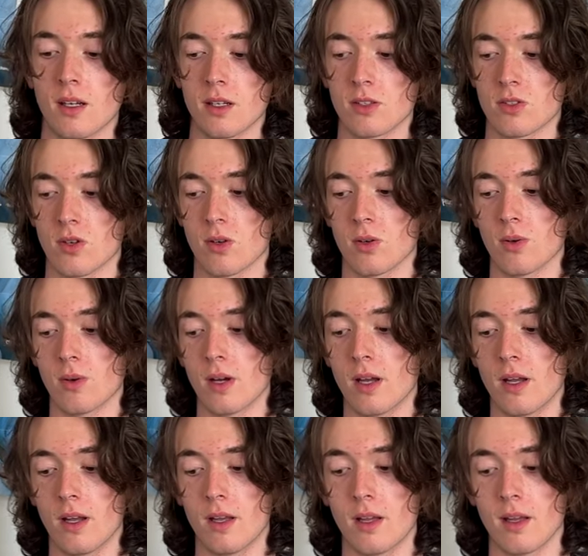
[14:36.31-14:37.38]
So,
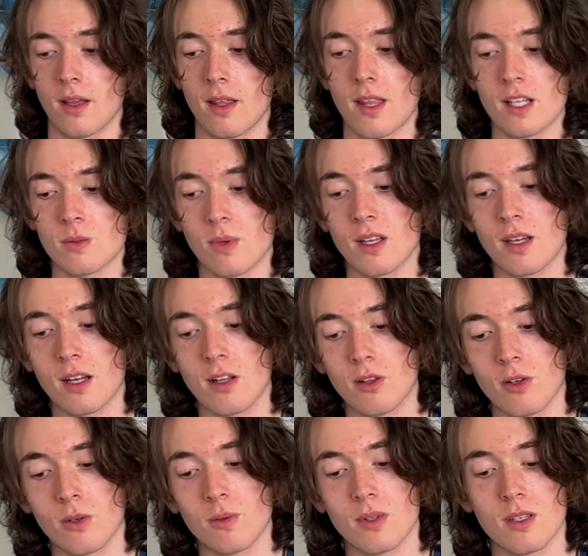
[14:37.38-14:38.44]
and that's what I kind of
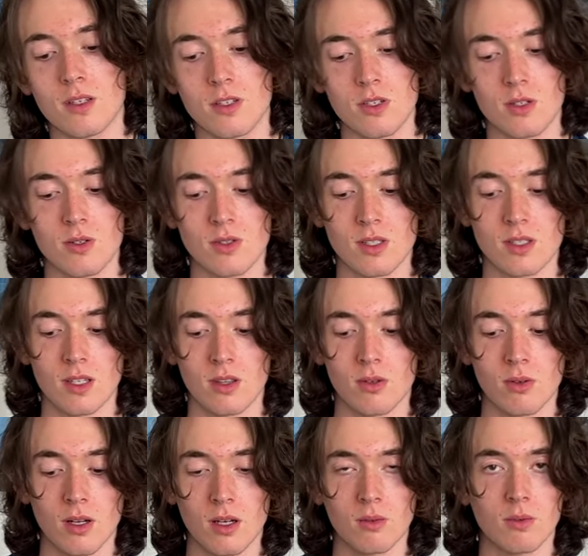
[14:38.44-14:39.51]
learned with these shoes is that they're
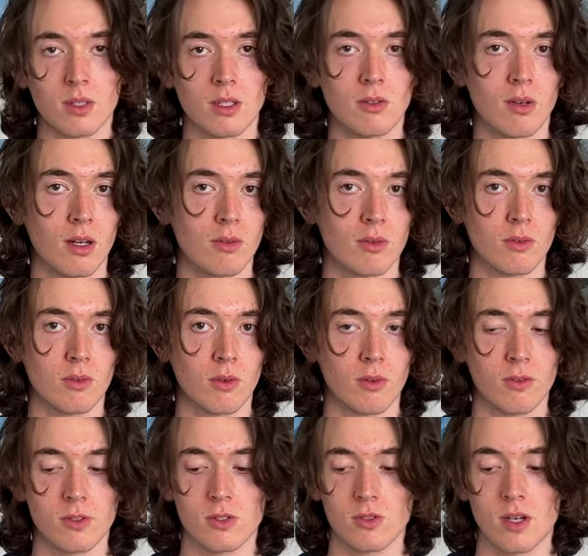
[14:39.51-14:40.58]
not really great for four
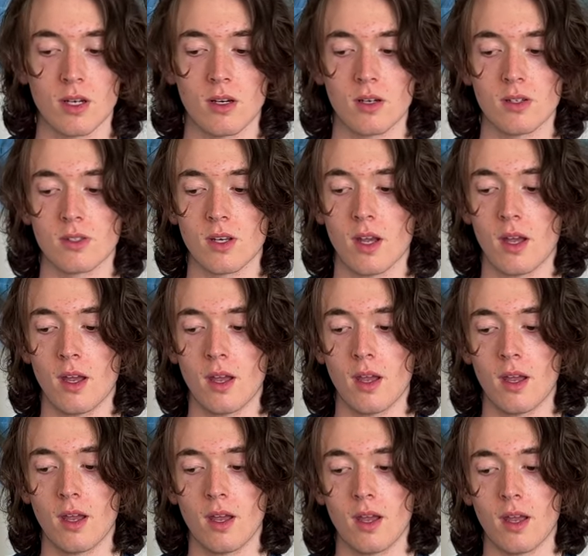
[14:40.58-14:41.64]
foot strikers.
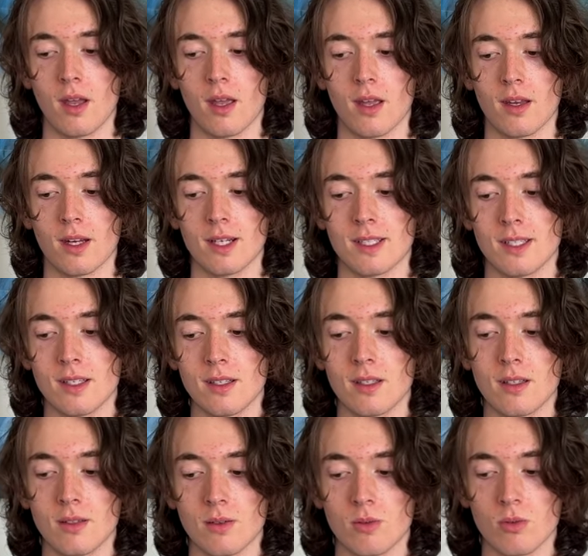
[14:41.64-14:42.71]
And I
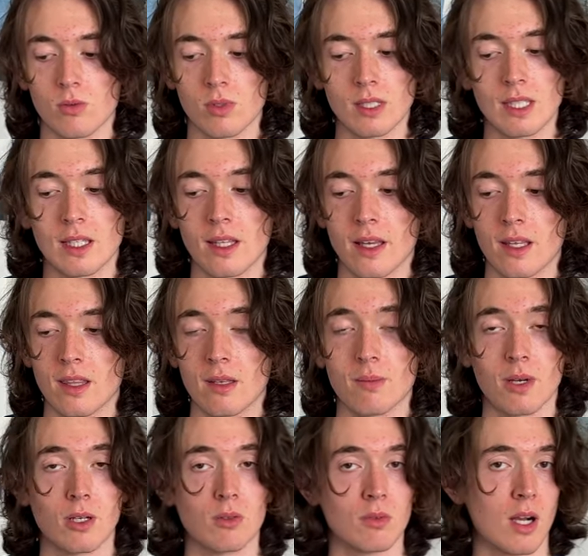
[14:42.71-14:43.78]
didn't really like the
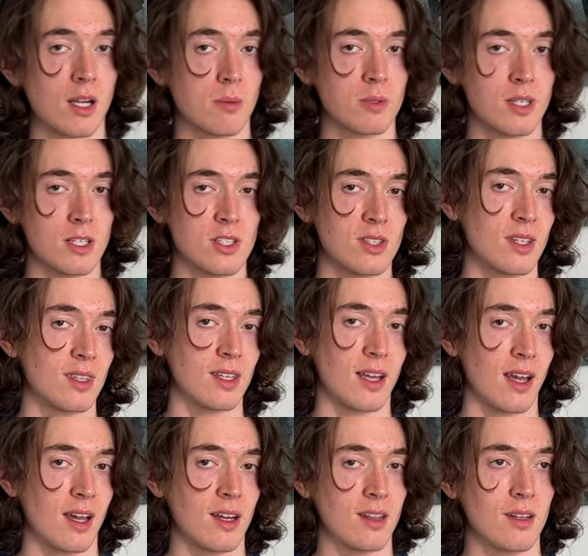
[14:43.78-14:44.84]
amount of rock protection that they
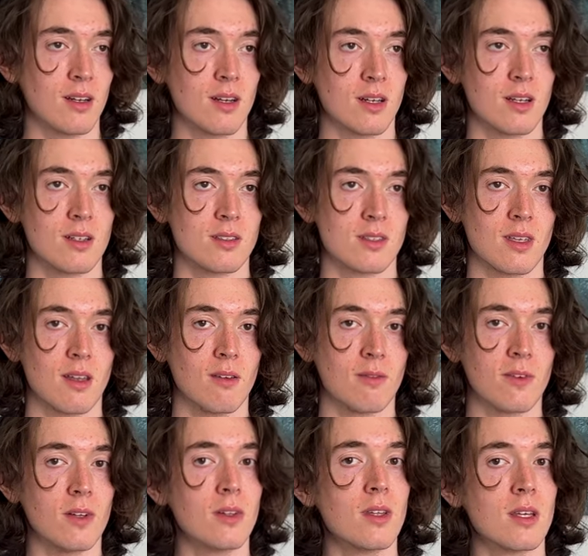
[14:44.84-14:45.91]
had in there because it
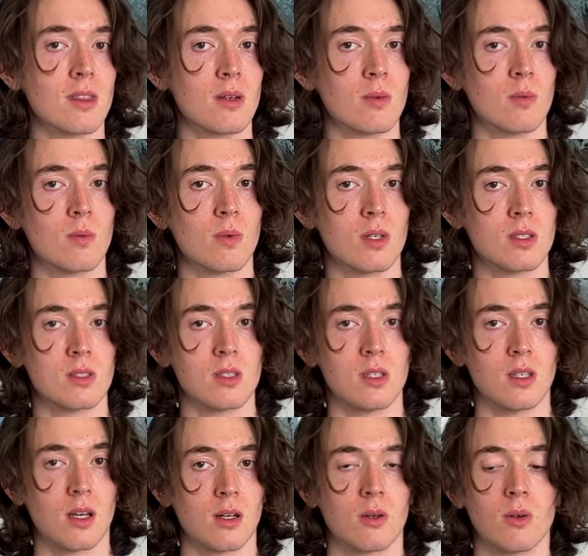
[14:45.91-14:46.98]
felt like there was
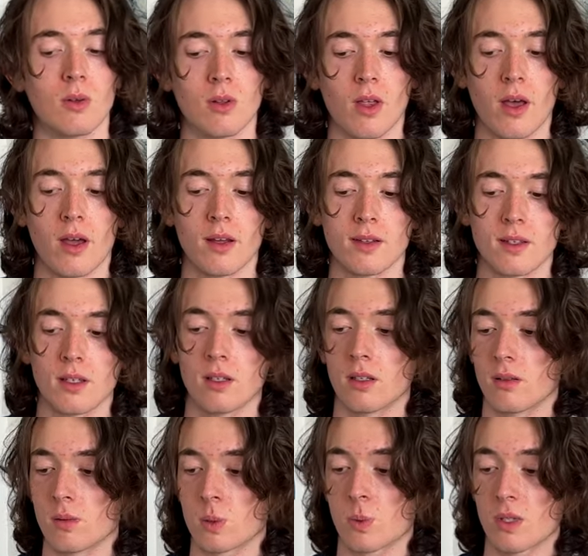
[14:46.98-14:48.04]
not a whole lot.
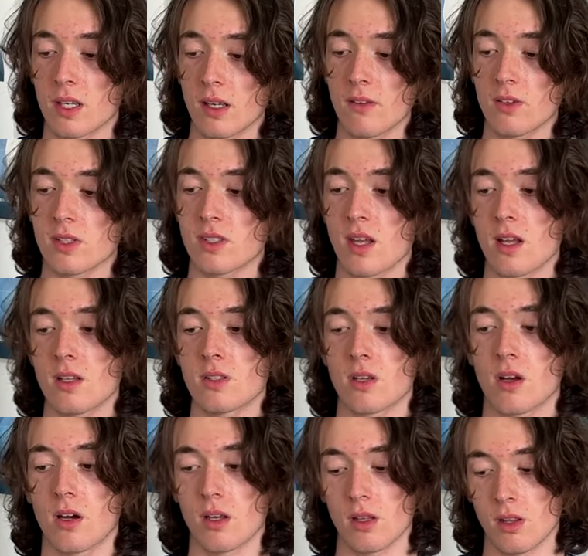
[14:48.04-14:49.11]
Sportiva says
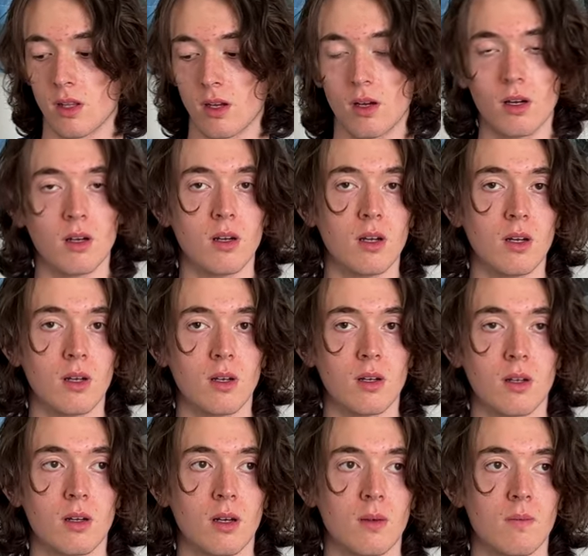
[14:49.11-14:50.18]
on their
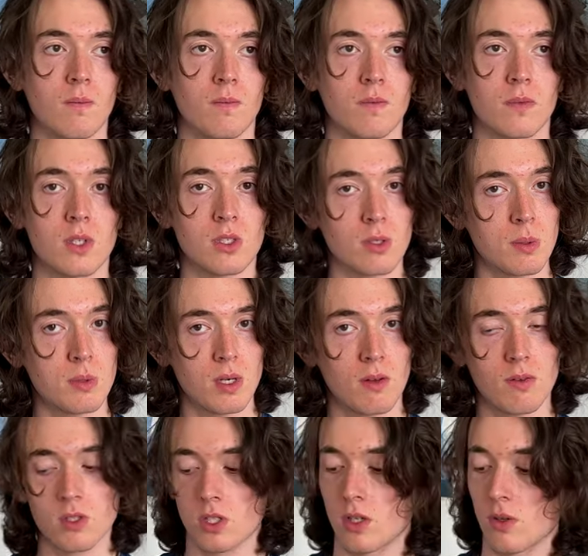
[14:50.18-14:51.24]
um, description
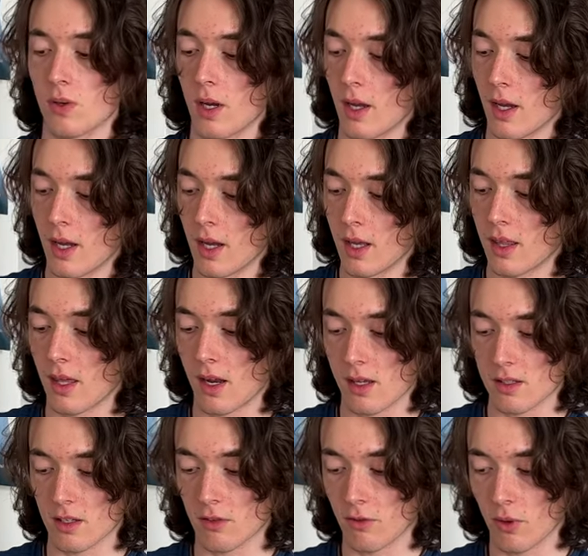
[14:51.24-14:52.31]
of the shoe that
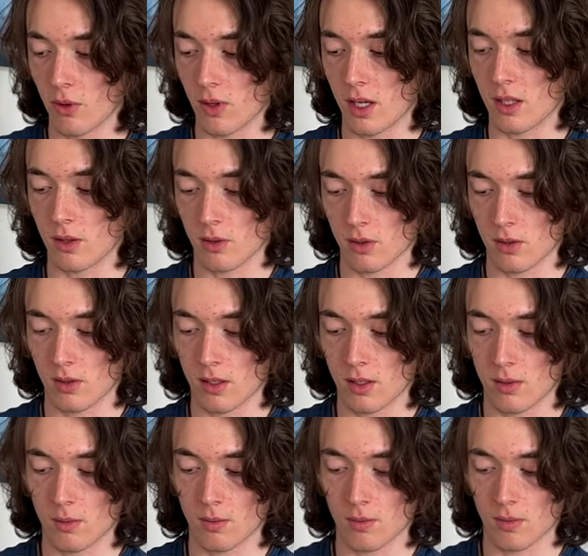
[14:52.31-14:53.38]
has a full length
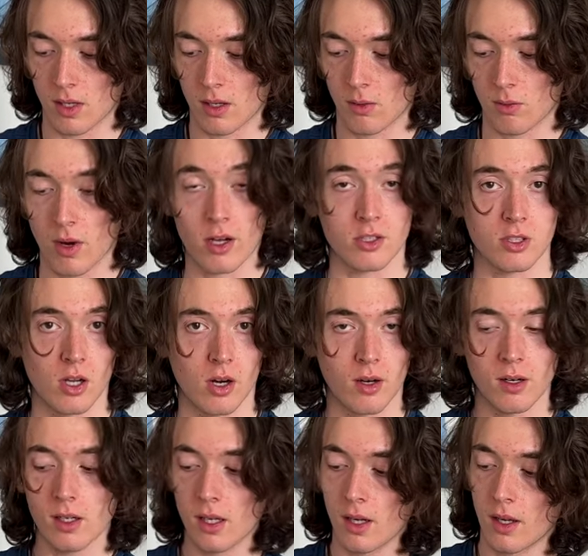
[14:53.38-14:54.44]
um, kind of rock
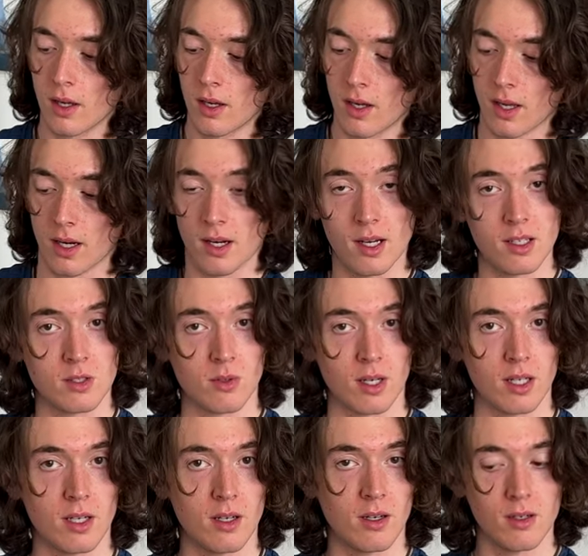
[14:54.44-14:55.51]
guard, and it is
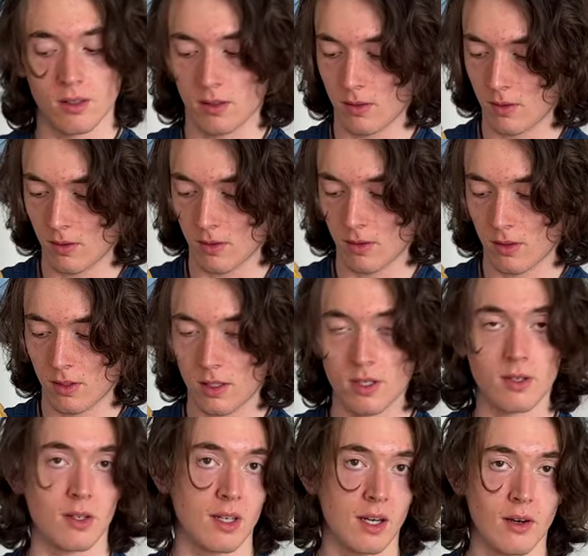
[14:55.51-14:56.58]
right here.
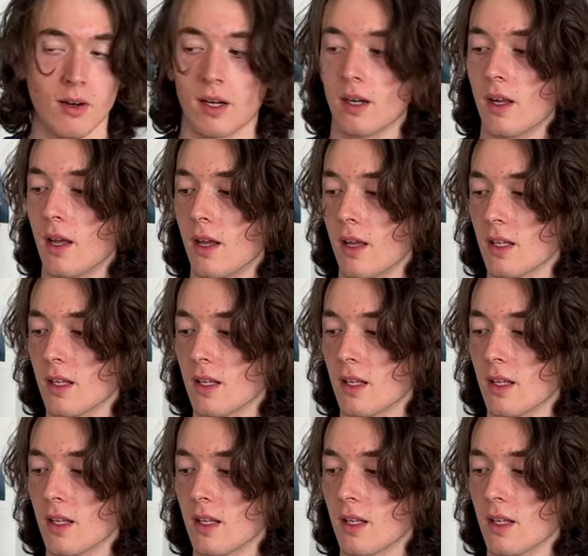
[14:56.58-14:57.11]
You can hear it.